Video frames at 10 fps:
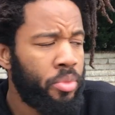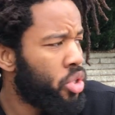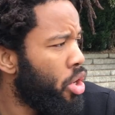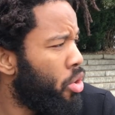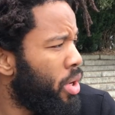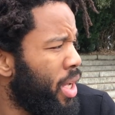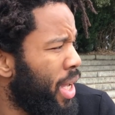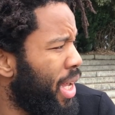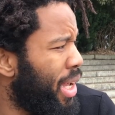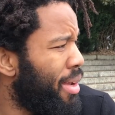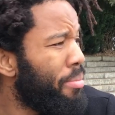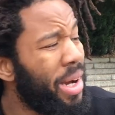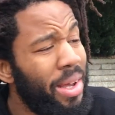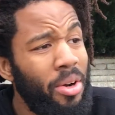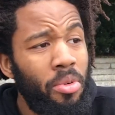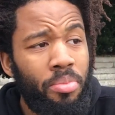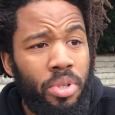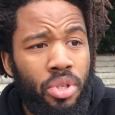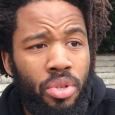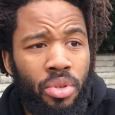So it might help
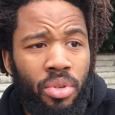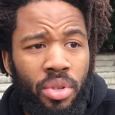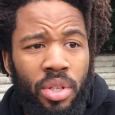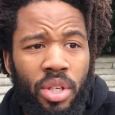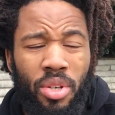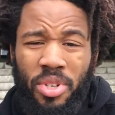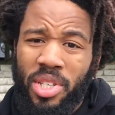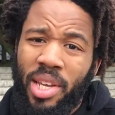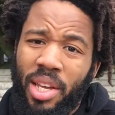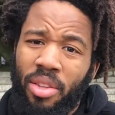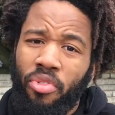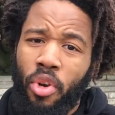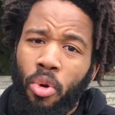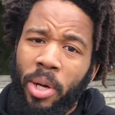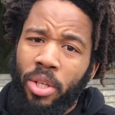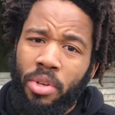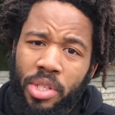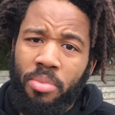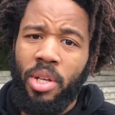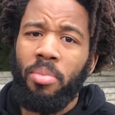to, you know, just get in the flow by
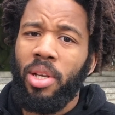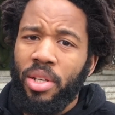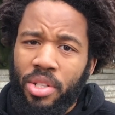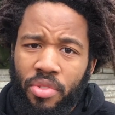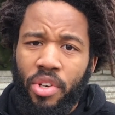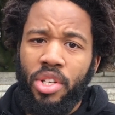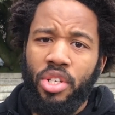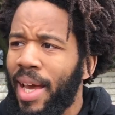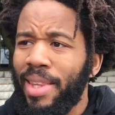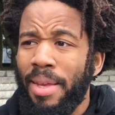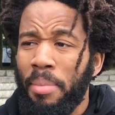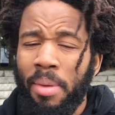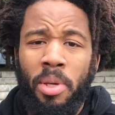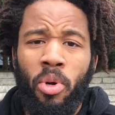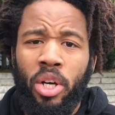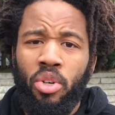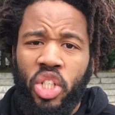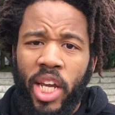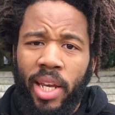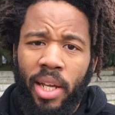doing some double unders first, and then maybe work on
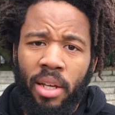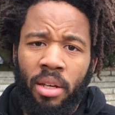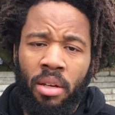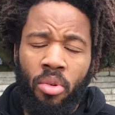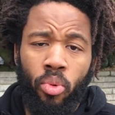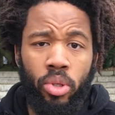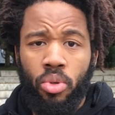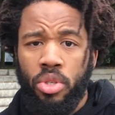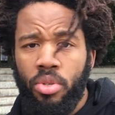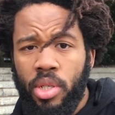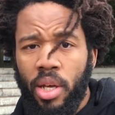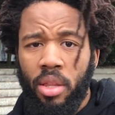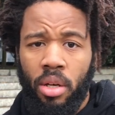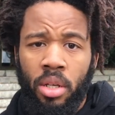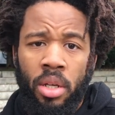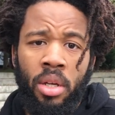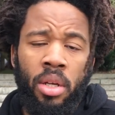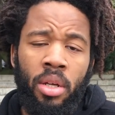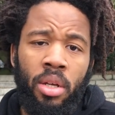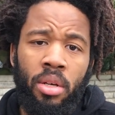chaining one or two together,
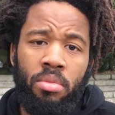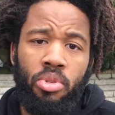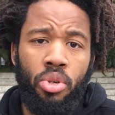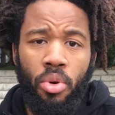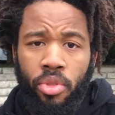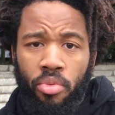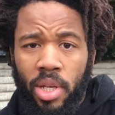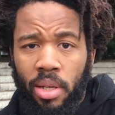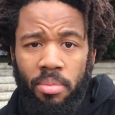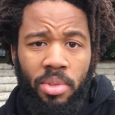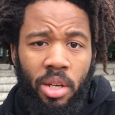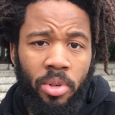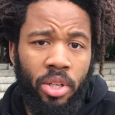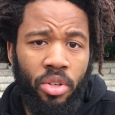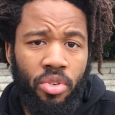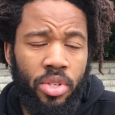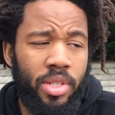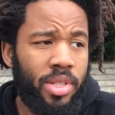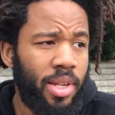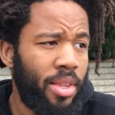two or three double under
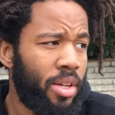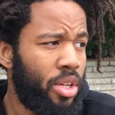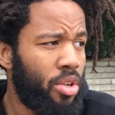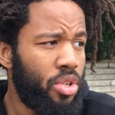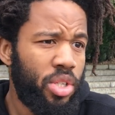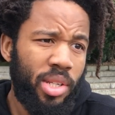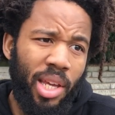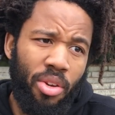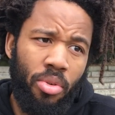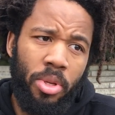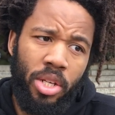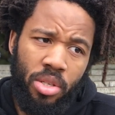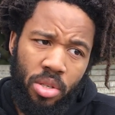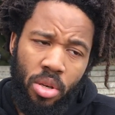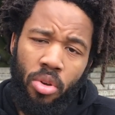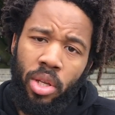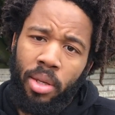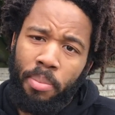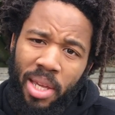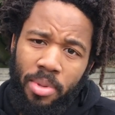crosses together, you know, just increment it slowly,
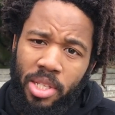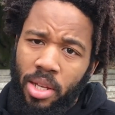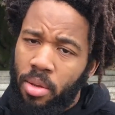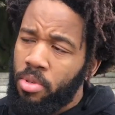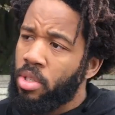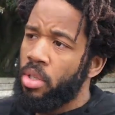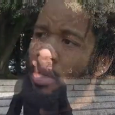baby steps.